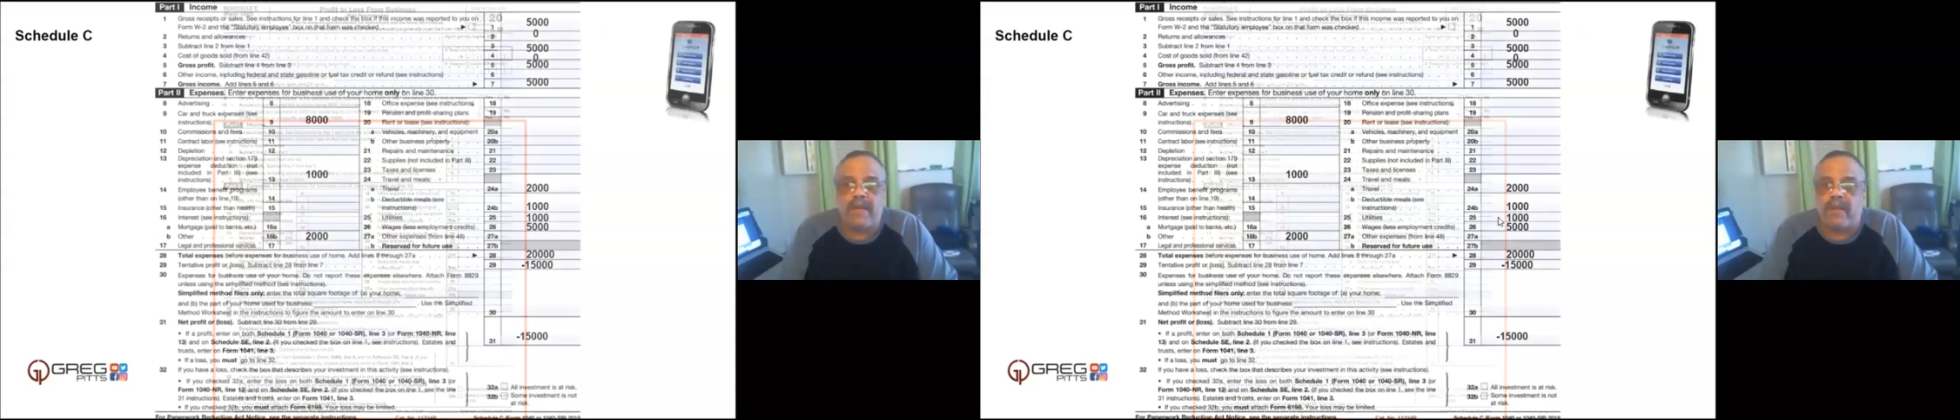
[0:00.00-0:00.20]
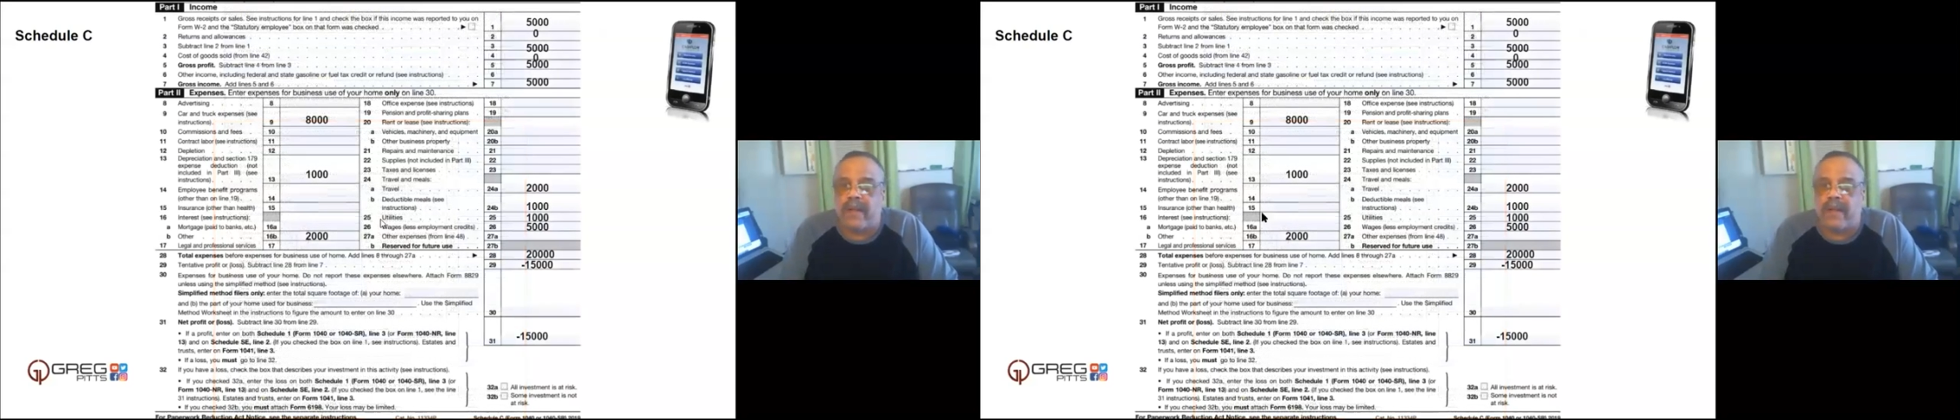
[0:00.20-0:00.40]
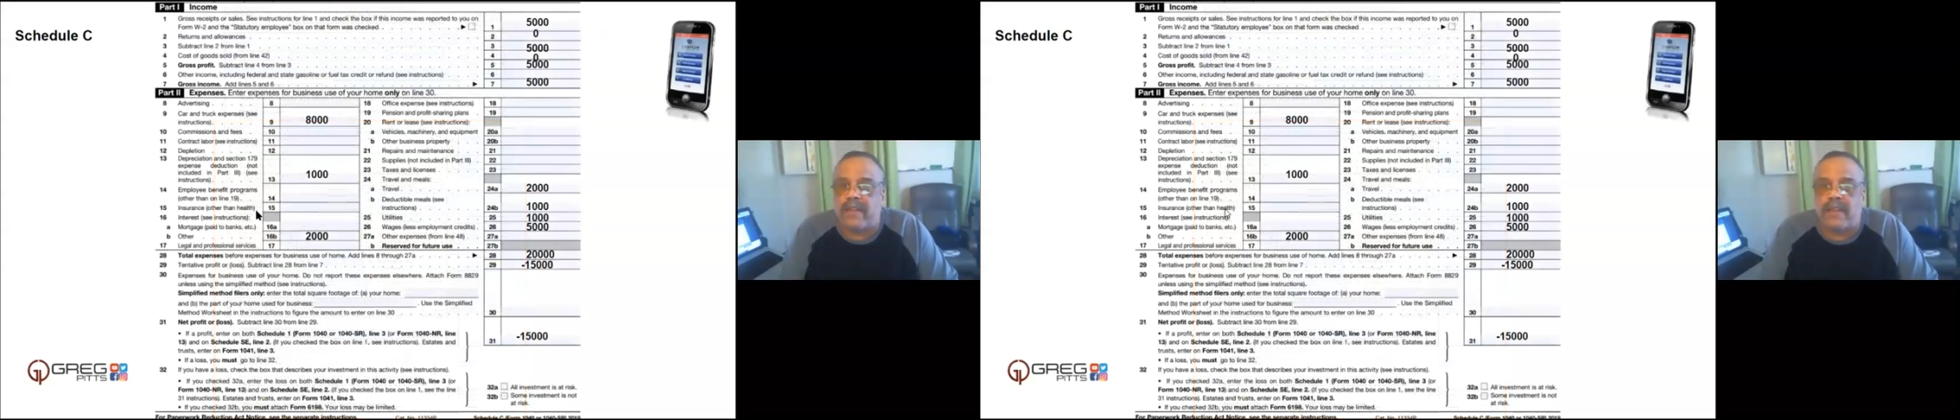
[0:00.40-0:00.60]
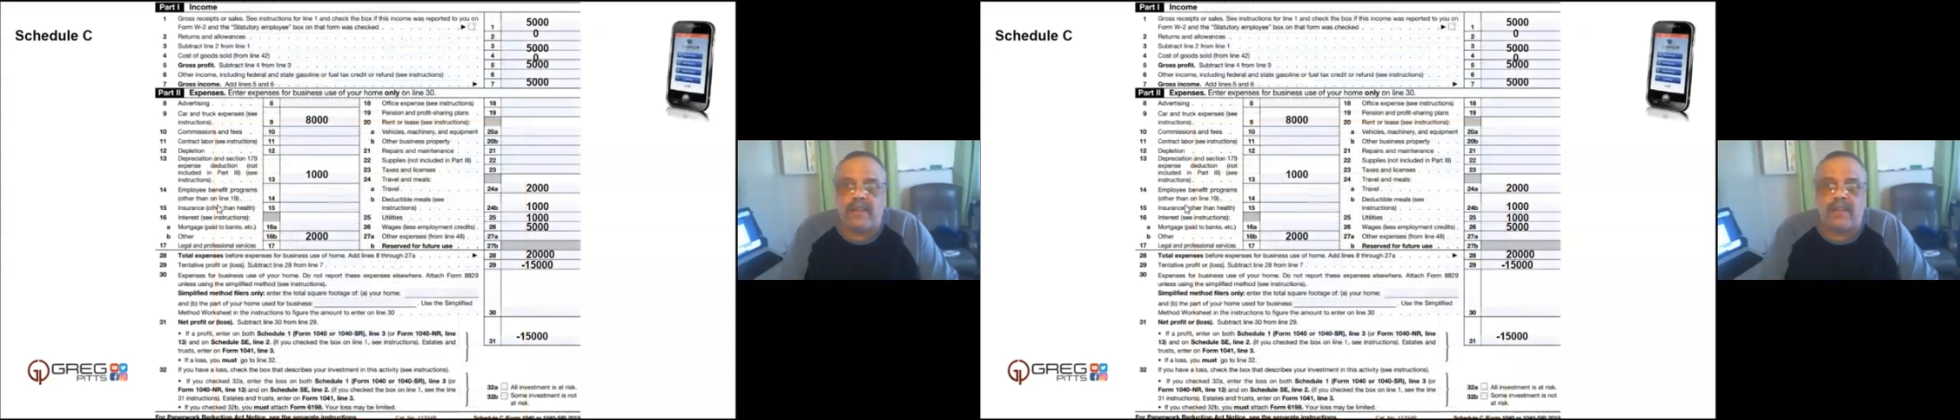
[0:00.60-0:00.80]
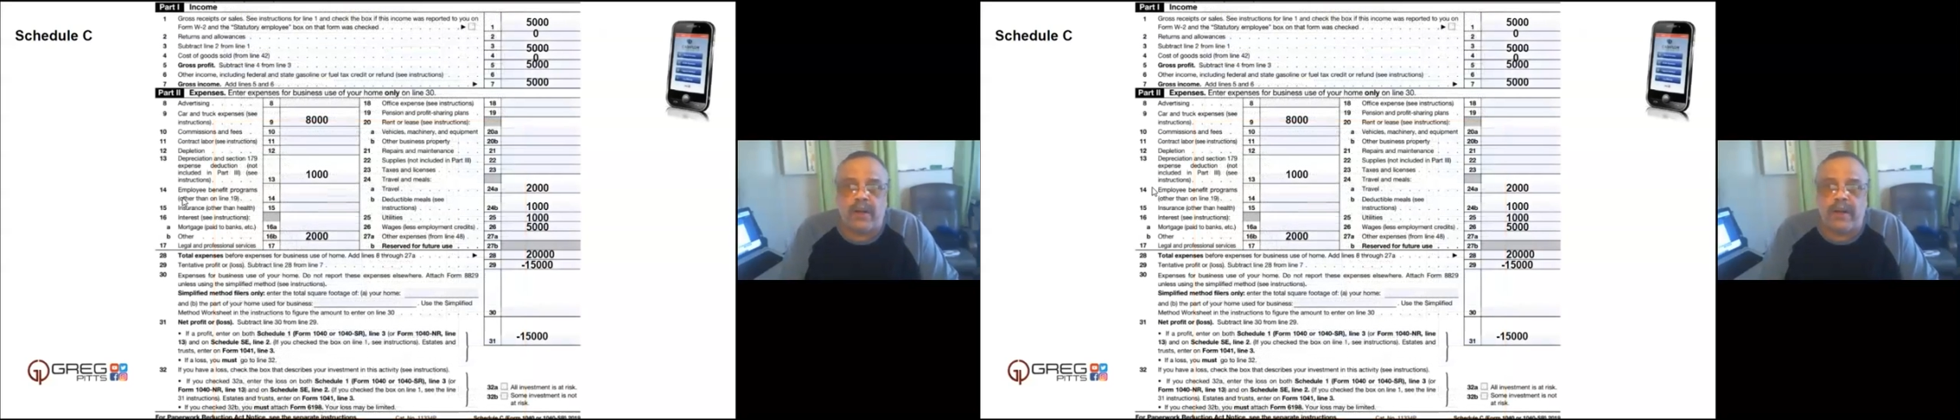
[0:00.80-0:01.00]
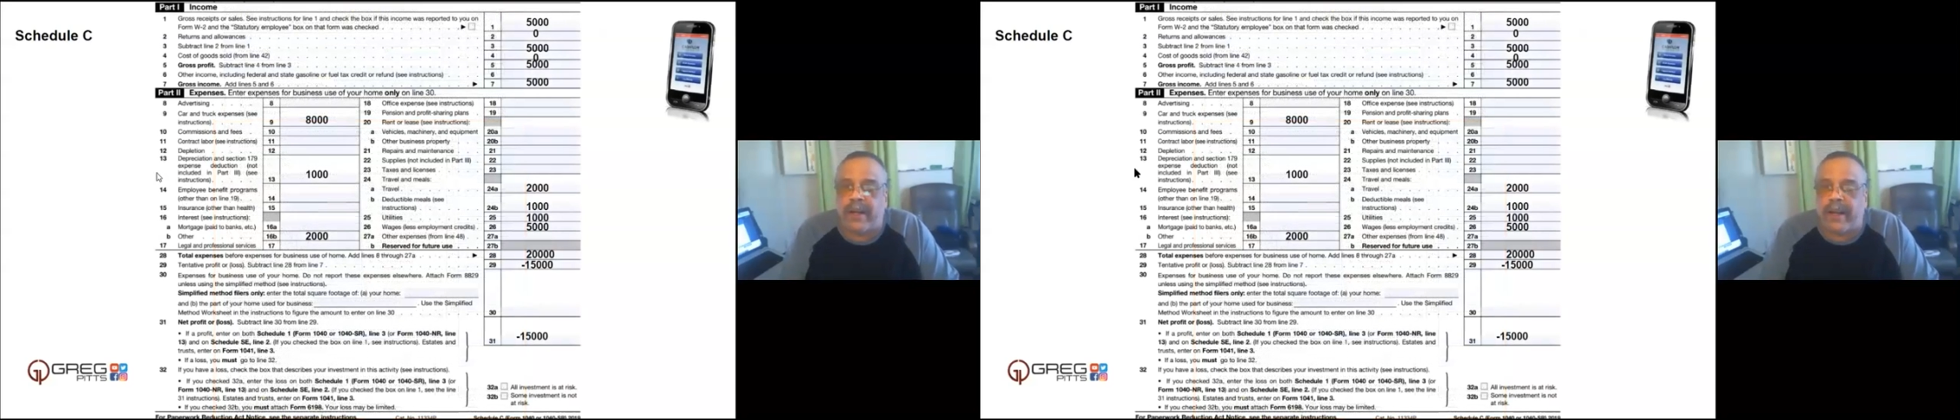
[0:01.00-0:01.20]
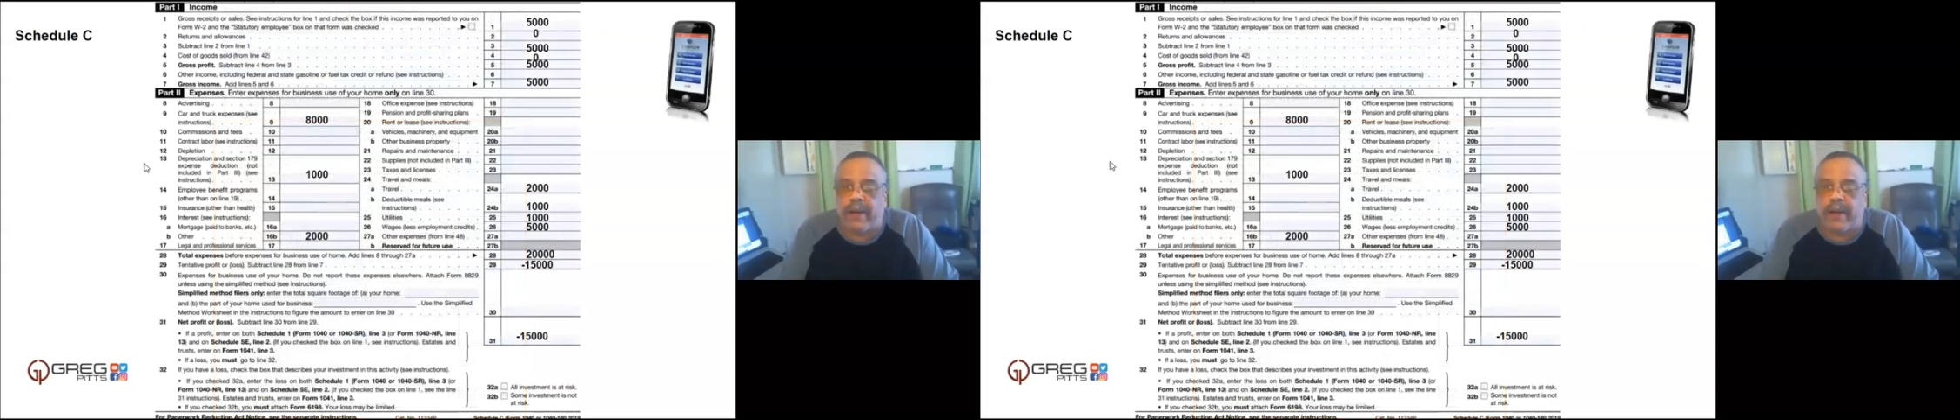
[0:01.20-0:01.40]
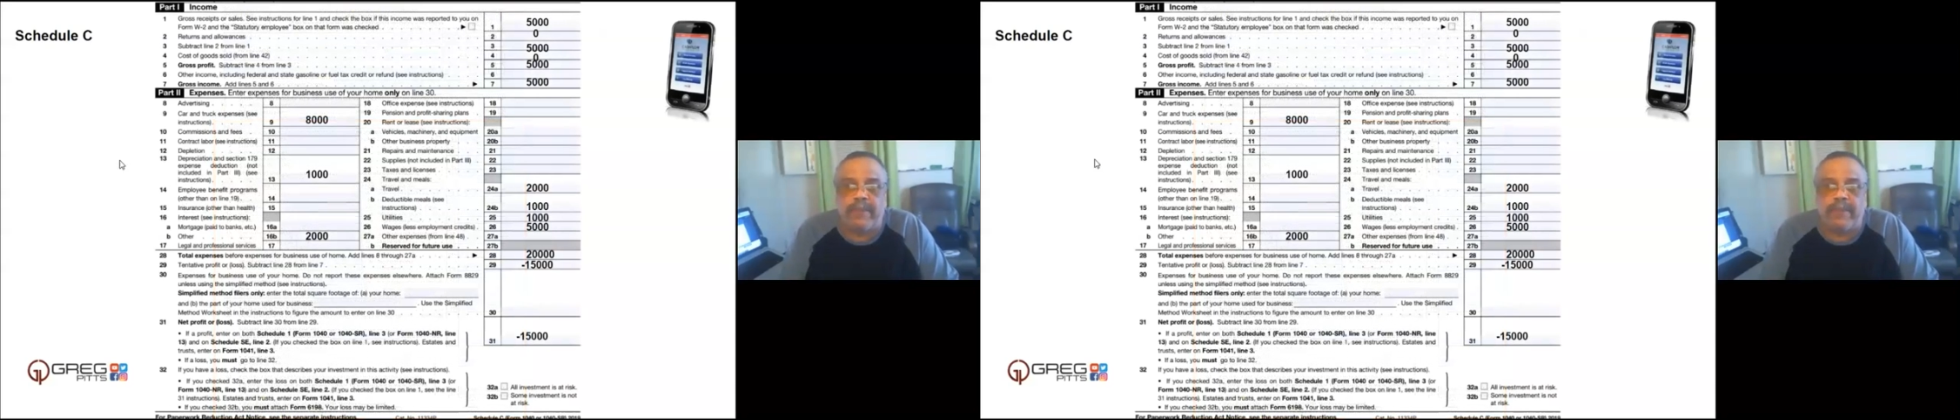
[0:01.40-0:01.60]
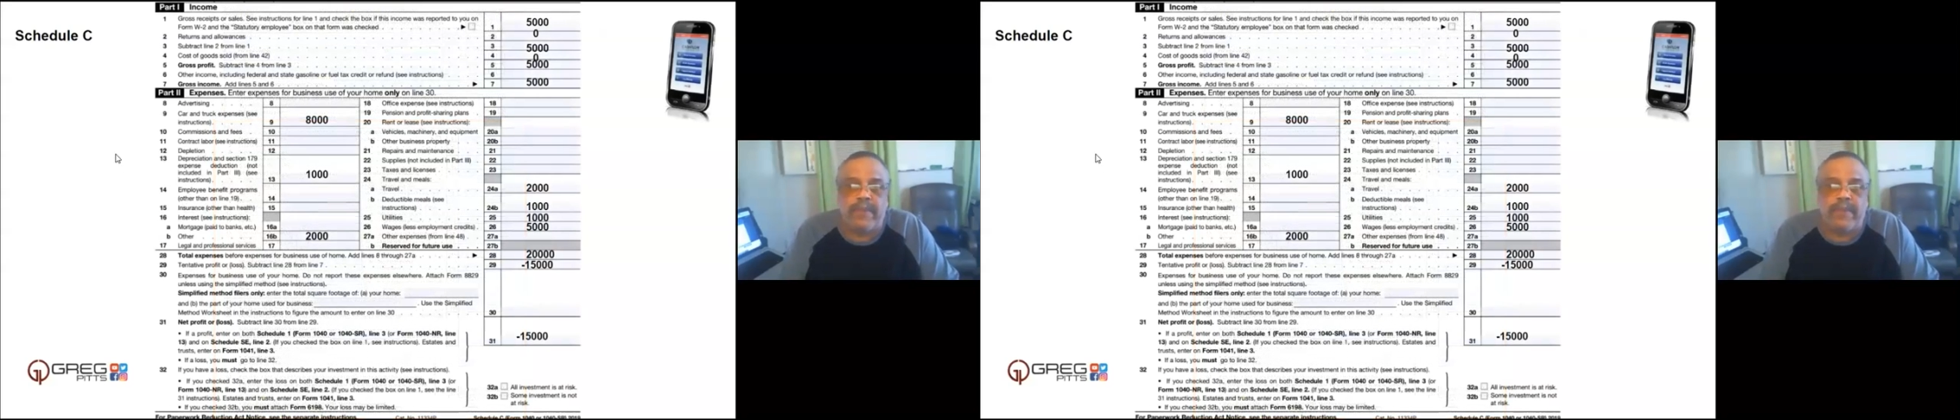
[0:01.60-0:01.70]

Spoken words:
so let's just show you here.